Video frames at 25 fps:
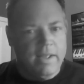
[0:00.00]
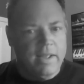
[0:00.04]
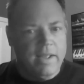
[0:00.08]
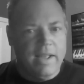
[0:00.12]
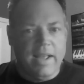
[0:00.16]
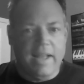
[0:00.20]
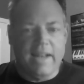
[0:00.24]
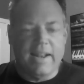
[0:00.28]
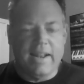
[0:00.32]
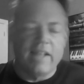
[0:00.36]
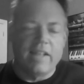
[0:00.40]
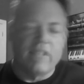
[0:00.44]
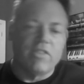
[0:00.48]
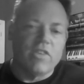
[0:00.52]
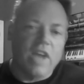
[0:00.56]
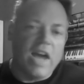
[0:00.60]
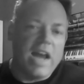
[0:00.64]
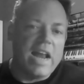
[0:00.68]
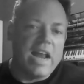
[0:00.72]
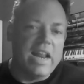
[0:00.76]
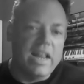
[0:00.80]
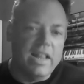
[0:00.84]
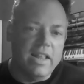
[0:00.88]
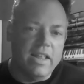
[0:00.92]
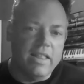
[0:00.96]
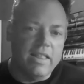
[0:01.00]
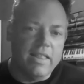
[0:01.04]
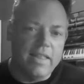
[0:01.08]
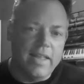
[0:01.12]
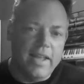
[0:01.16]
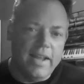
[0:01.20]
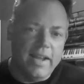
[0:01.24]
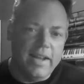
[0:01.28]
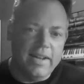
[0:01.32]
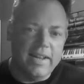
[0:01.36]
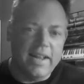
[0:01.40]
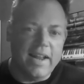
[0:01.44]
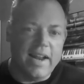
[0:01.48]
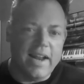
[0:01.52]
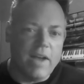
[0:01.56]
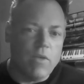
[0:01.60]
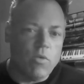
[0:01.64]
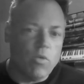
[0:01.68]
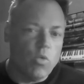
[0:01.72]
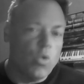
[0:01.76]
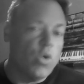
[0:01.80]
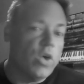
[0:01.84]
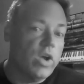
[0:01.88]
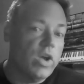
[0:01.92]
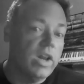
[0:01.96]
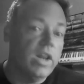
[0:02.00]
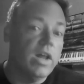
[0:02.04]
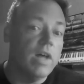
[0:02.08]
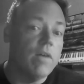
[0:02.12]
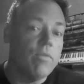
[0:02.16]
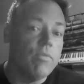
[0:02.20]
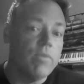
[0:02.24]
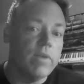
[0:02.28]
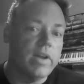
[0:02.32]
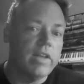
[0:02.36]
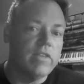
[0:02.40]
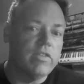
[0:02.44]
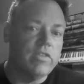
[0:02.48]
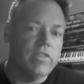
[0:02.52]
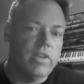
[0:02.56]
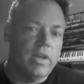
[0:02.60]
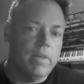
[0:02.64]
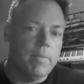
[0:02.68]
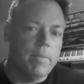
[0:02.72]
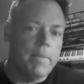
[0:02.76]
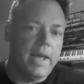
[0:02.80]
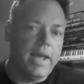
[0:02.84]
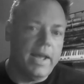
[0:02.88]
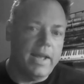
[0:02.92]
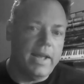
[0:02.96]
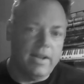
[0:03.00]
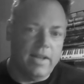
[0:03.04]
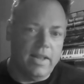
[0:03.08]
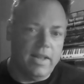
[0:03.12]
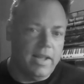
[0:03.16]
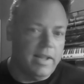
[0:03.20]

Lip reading: And that's kind of the thing that I really love when I see a band.